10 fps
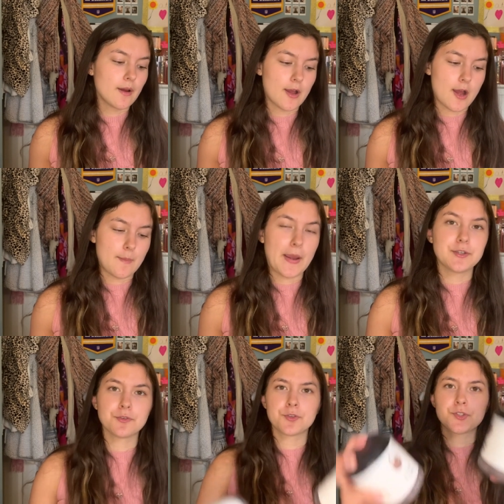um, I
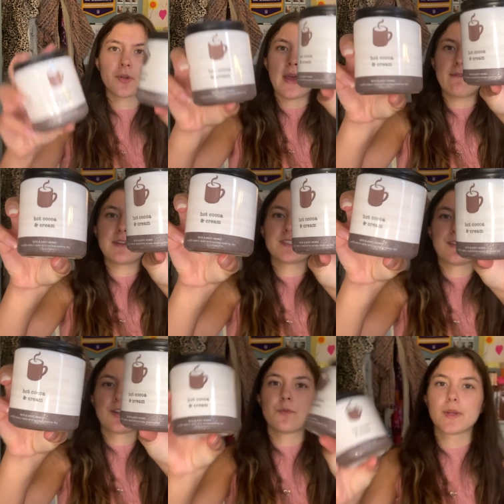do still have a
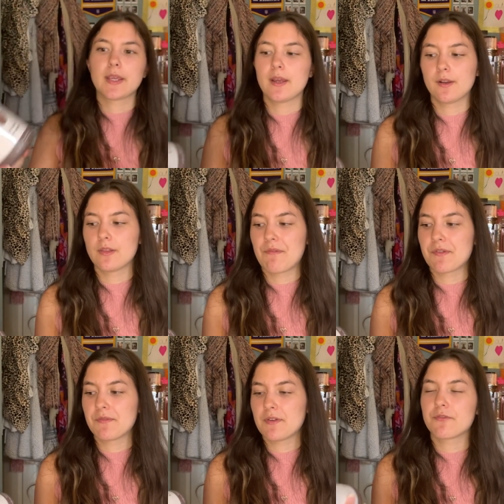single wood candle left
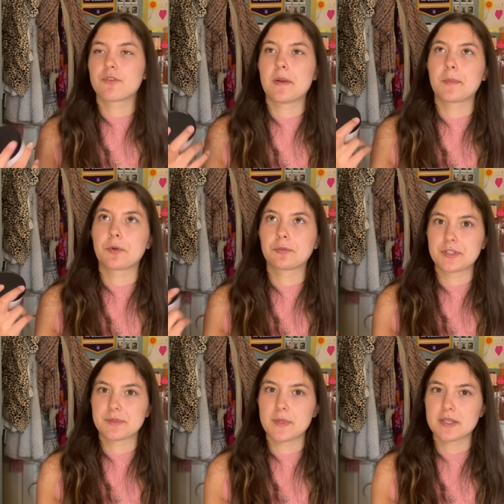of it from
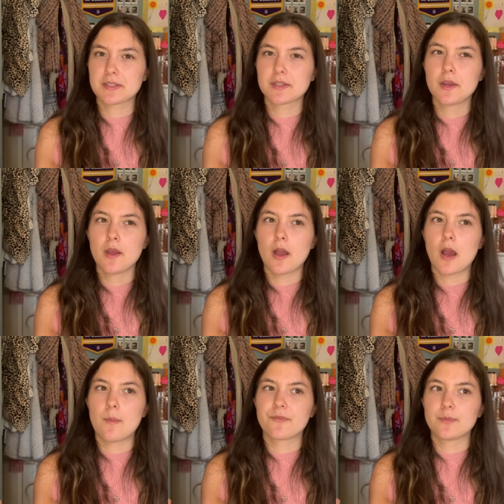Christmas
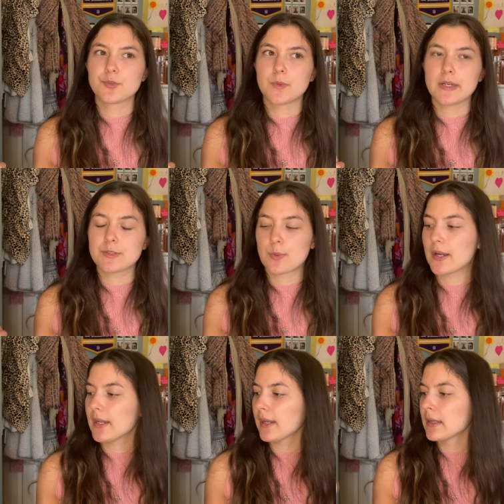um, from
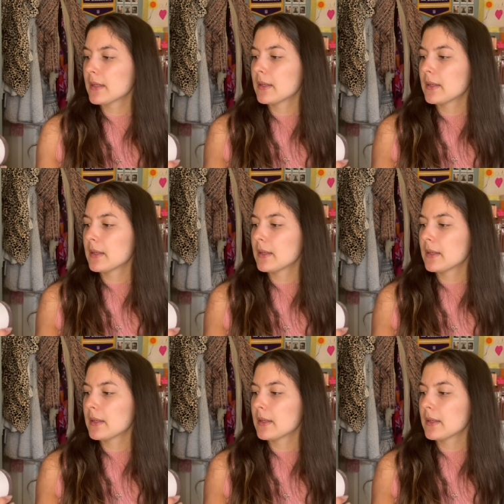2020,